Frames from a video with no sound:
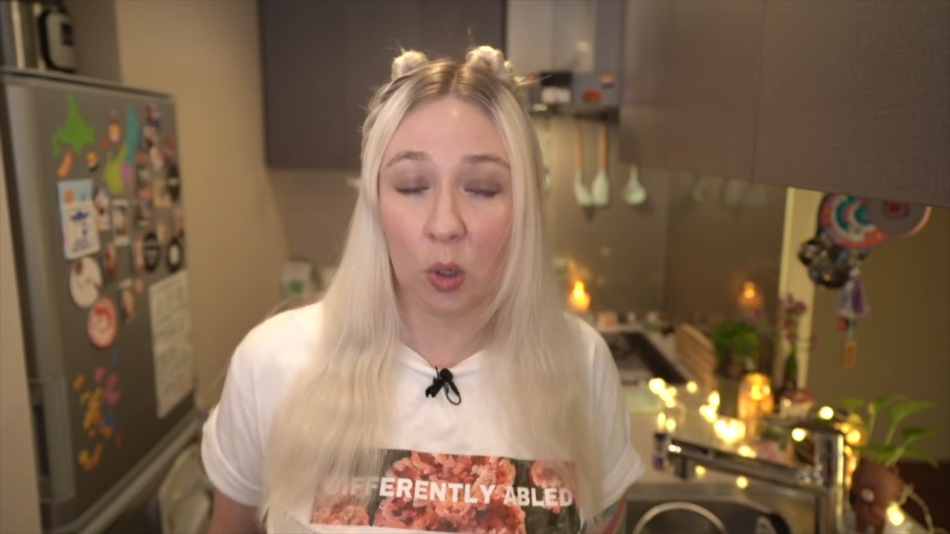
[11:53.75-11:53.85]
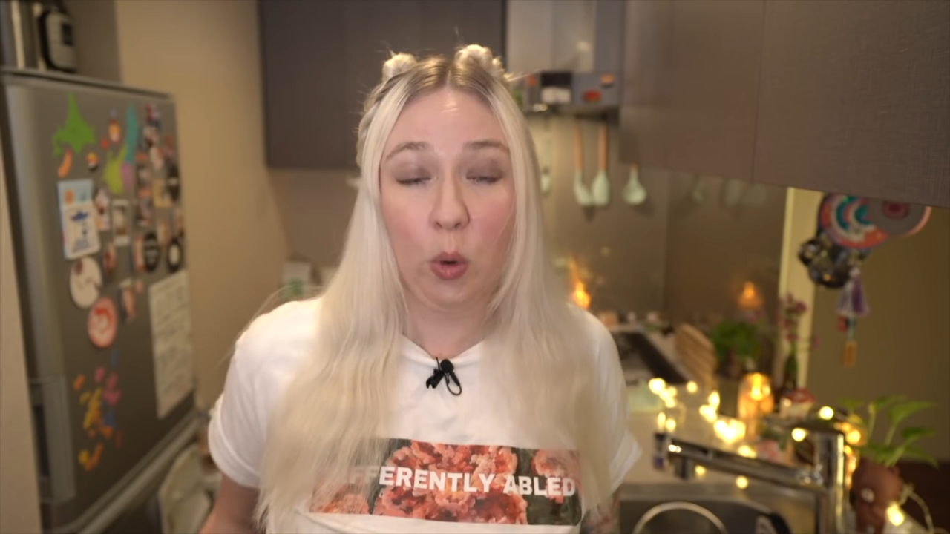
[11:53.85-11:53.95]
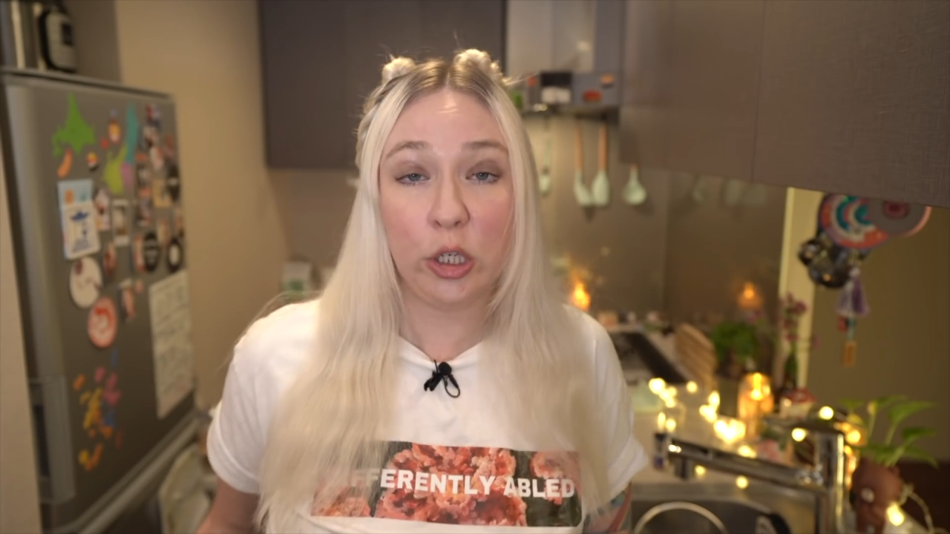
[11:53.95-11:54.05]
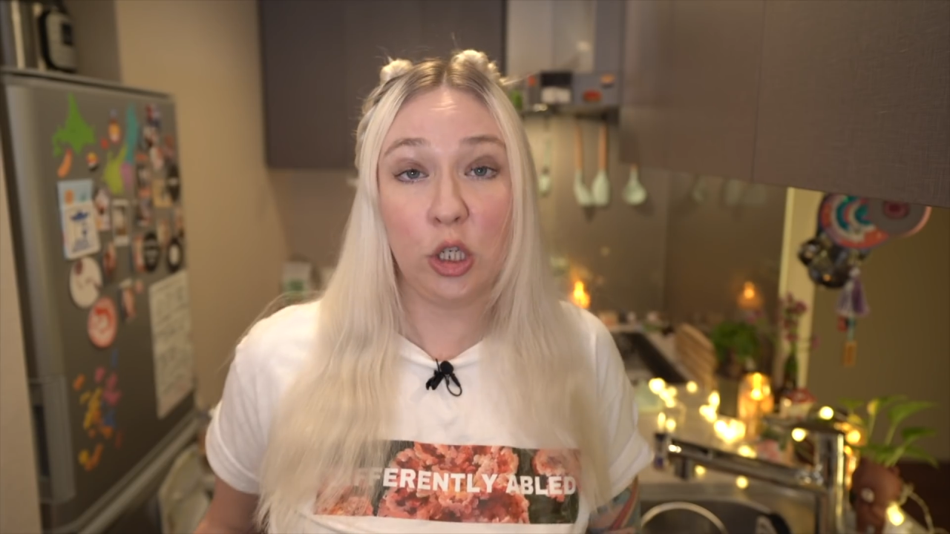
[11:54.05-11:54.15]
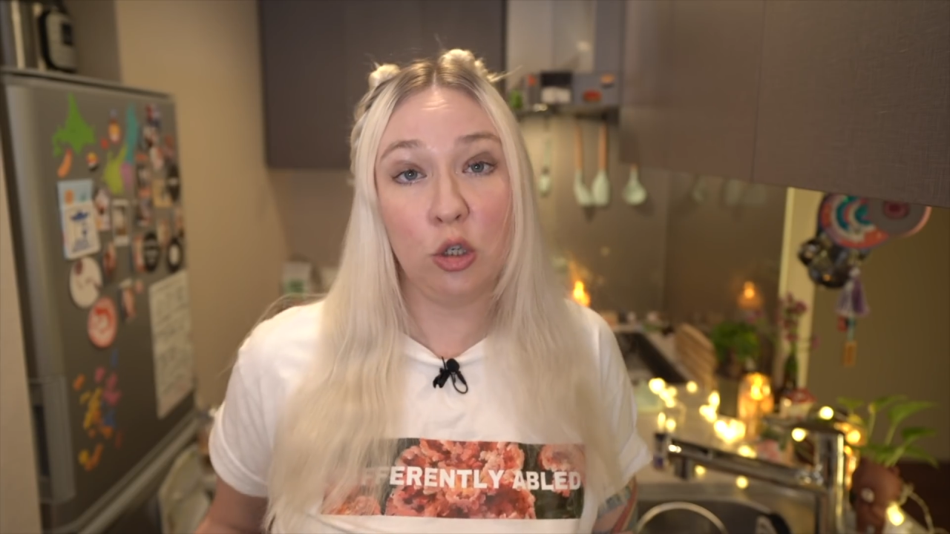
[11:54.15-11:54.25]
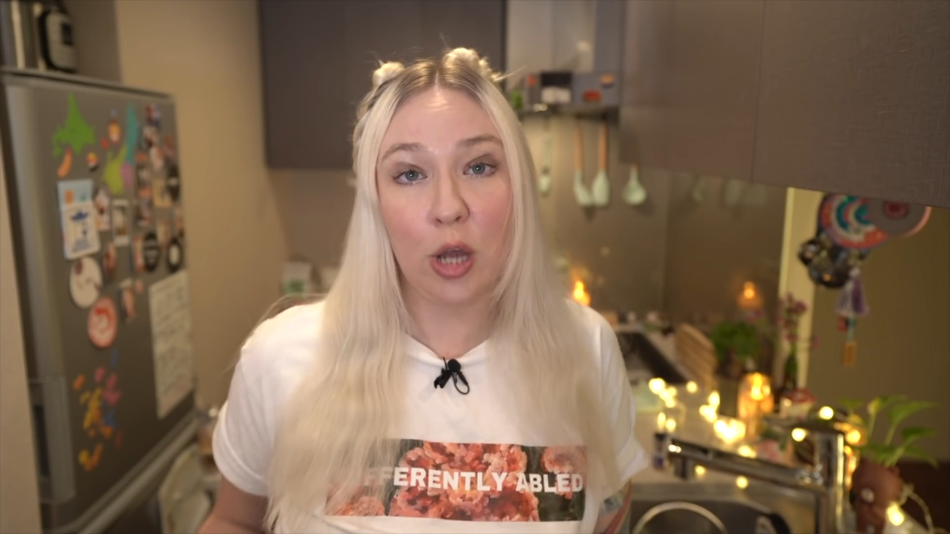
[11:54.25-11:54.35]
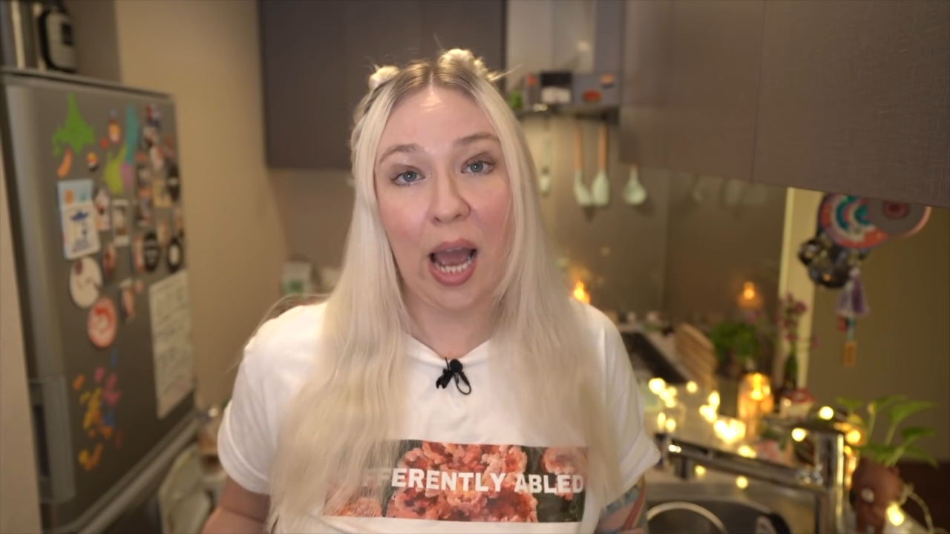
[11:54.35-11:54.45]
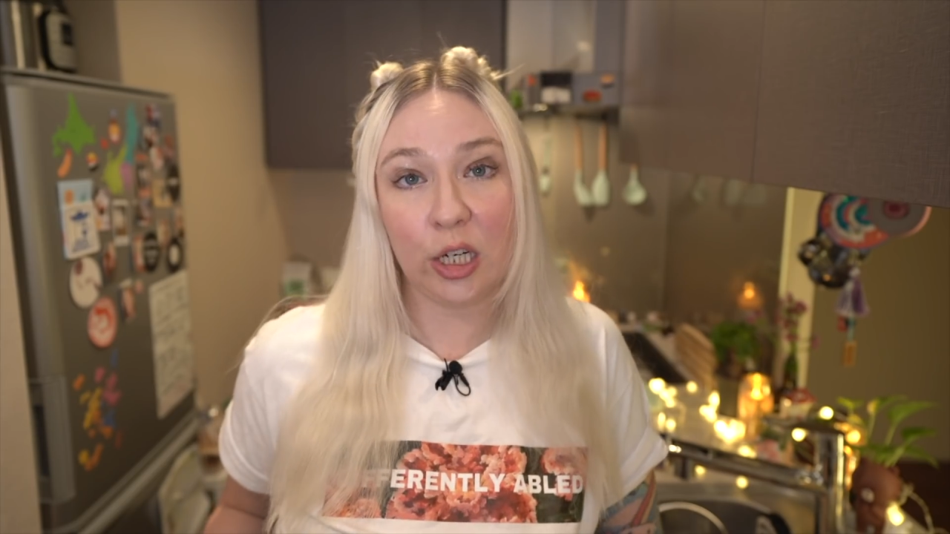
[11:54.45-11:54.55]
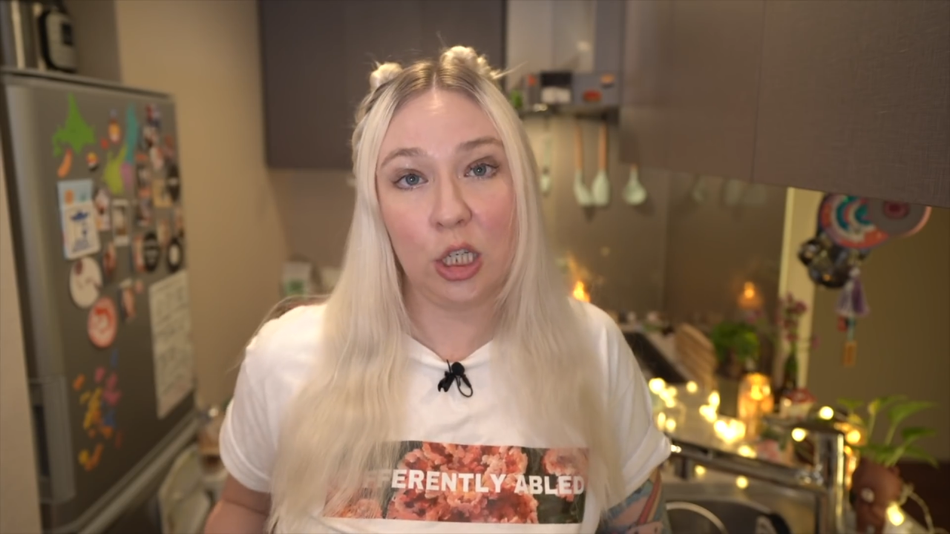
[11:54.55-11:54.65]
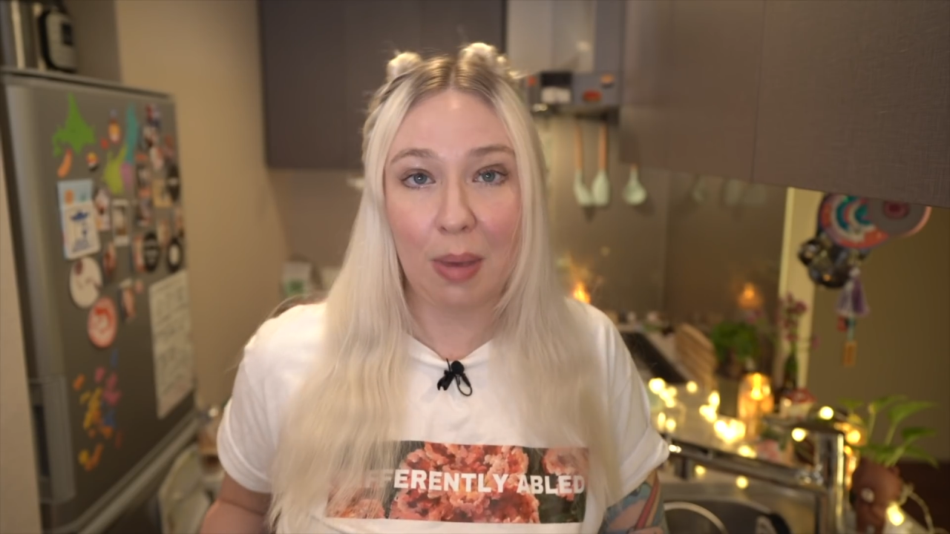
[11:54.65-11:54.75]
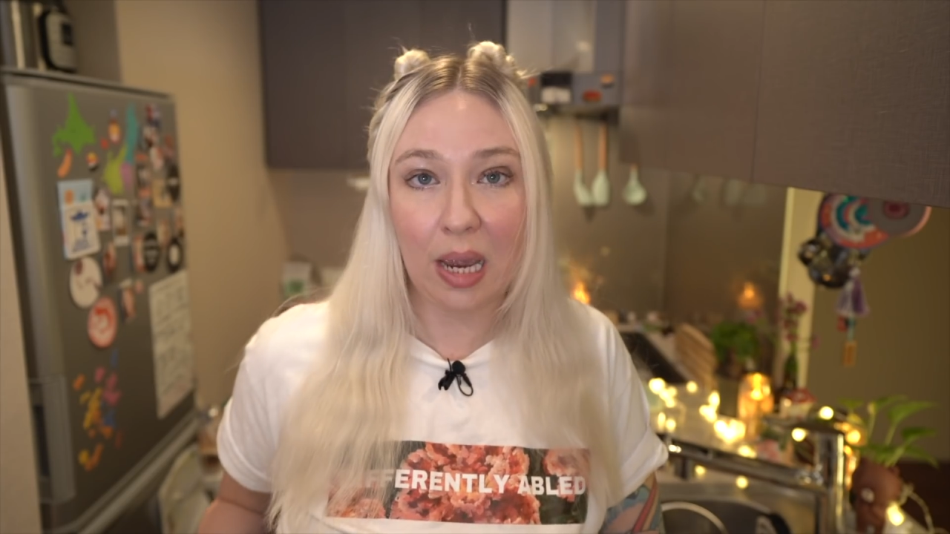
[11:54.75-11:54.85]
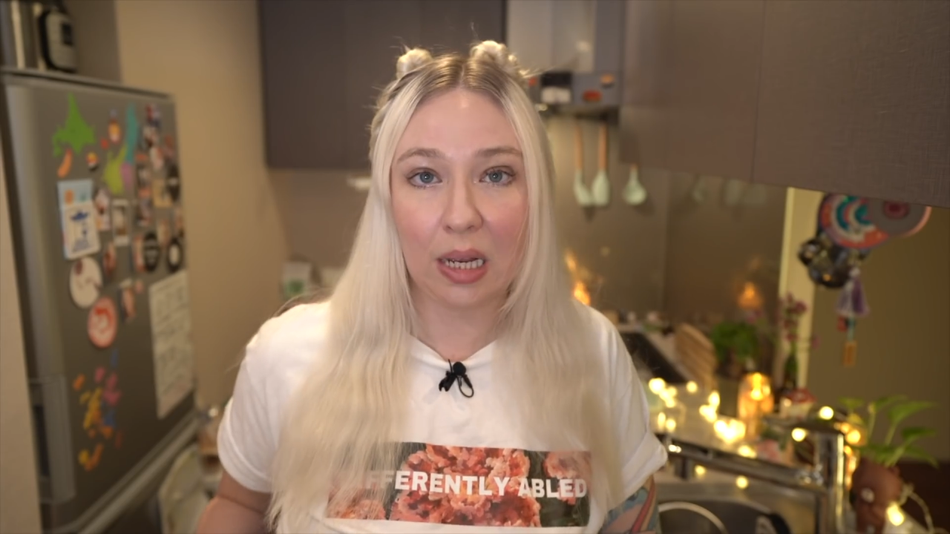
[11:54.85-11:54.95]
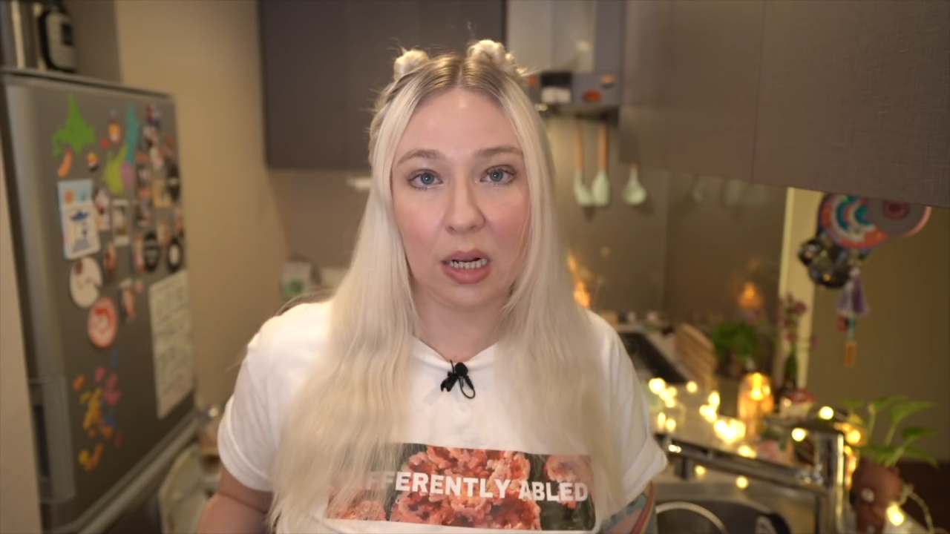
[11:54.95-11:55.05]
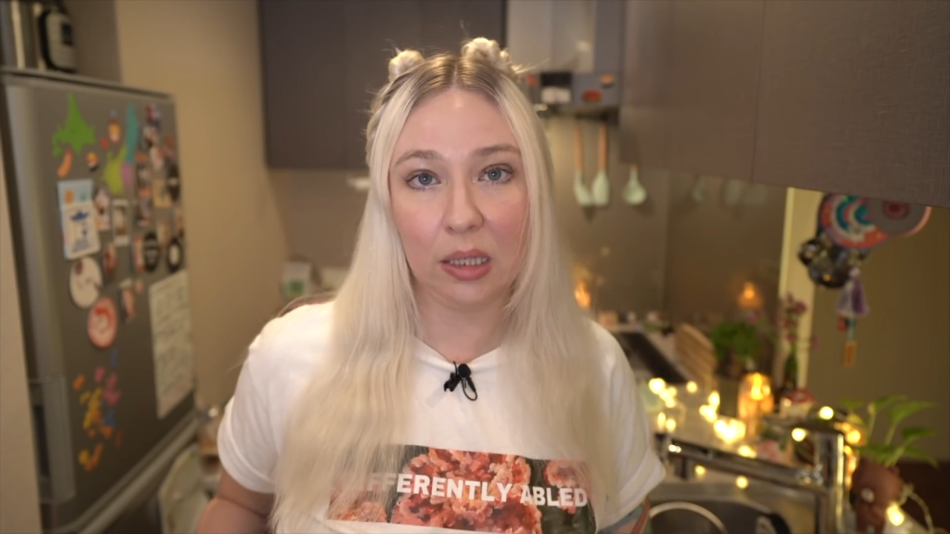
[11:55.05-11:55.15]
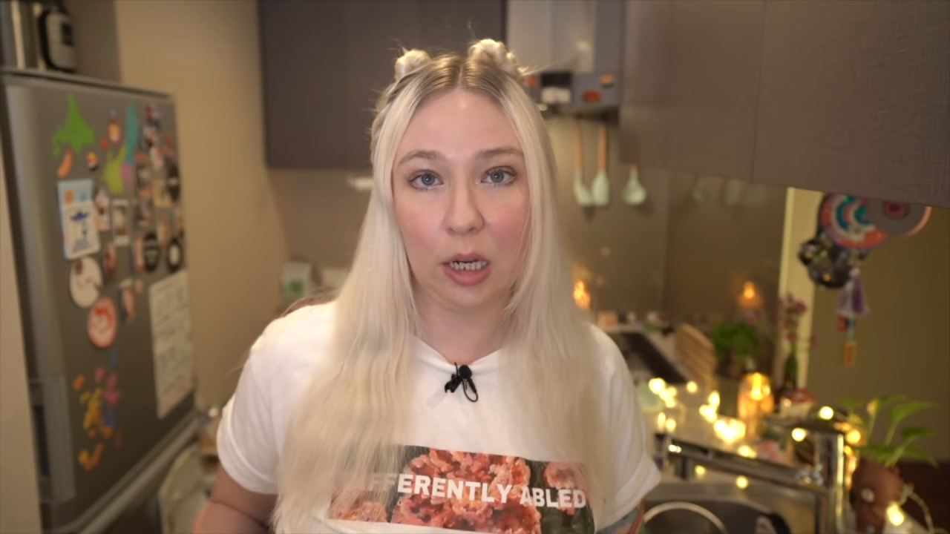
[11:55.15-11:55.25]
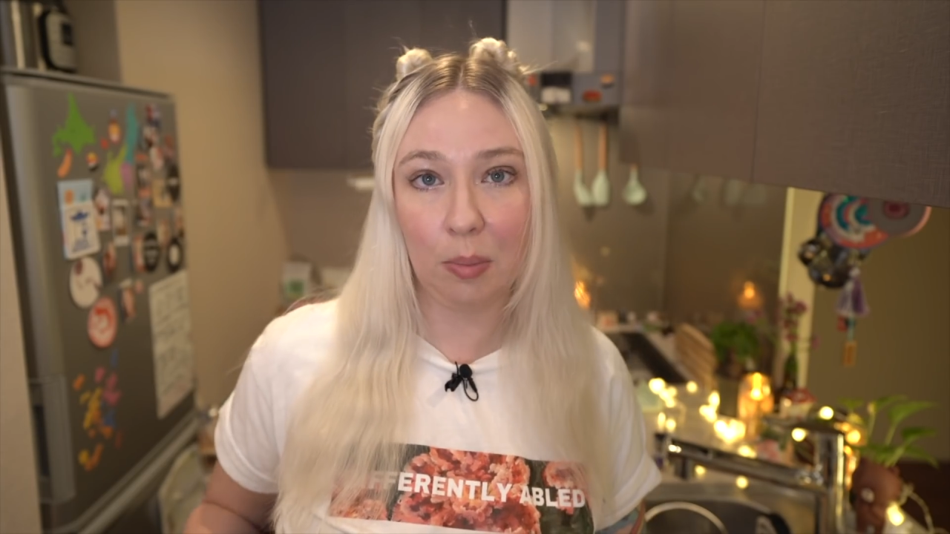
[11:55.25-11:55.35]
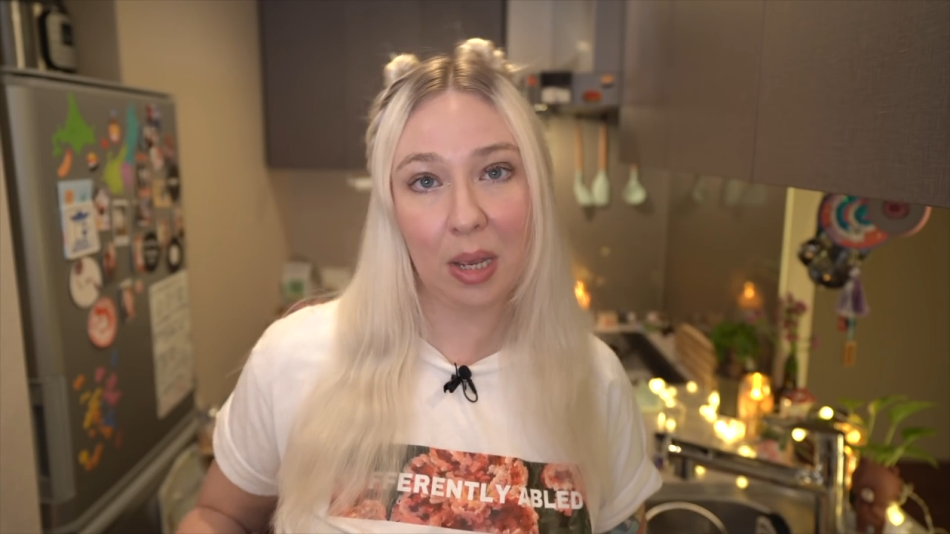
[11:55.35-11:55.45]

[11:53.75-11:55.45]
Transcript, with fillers: what you do to actually make it a little